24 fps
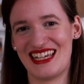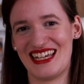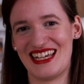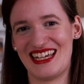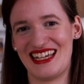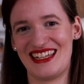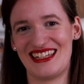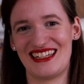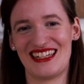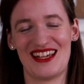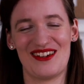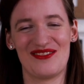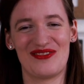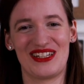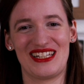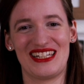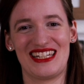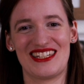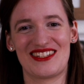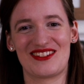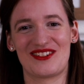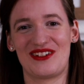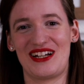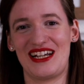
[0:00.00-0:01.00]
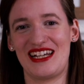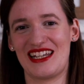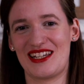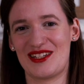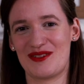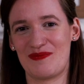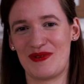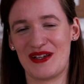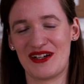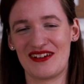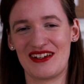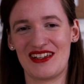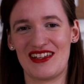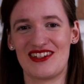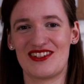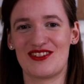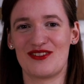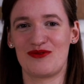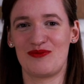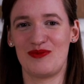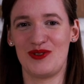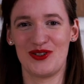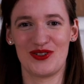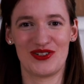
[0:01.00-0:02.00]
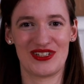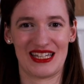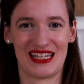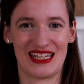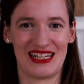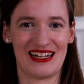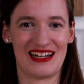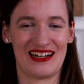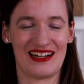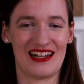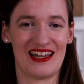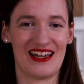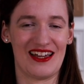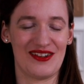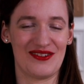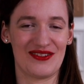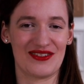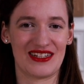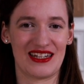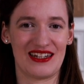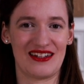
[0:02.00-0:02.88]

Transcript: and having this great experience of music in their lives.